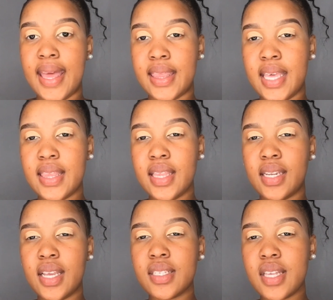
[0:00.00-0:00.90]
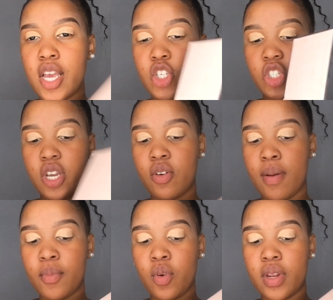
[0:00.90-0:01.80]
And then the next eyeshadow
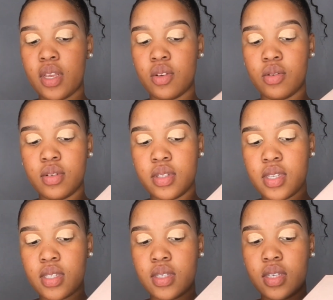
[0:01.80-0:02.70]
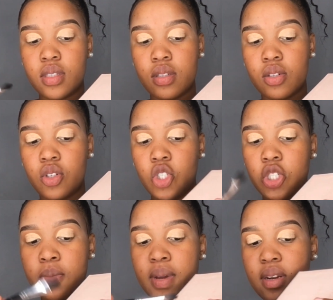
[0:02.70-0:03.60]
I'm gonna use is this
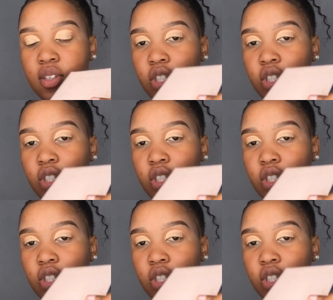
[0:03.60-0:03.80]
shimmery